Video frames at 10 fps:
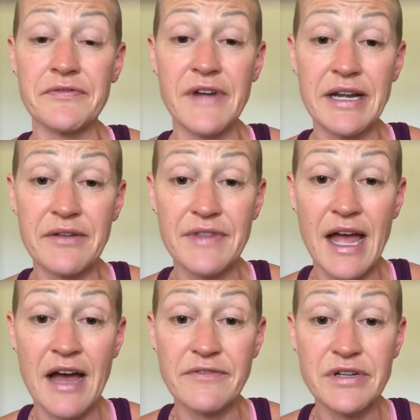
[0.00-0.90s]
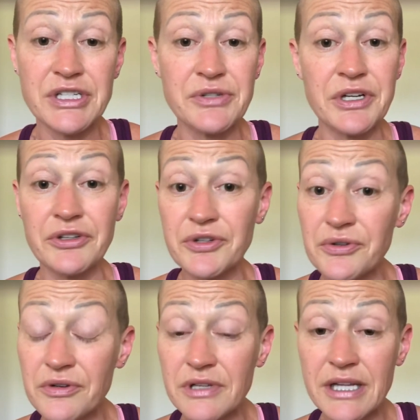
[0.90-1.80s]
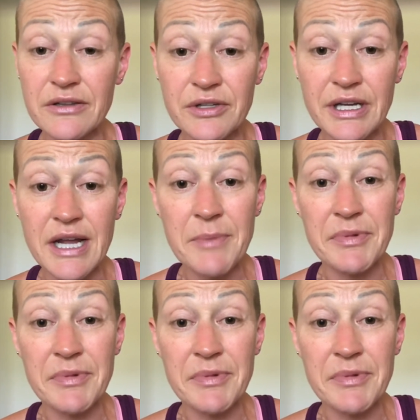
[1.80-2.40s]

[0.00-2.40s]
find out the average, you can Google it, look it up.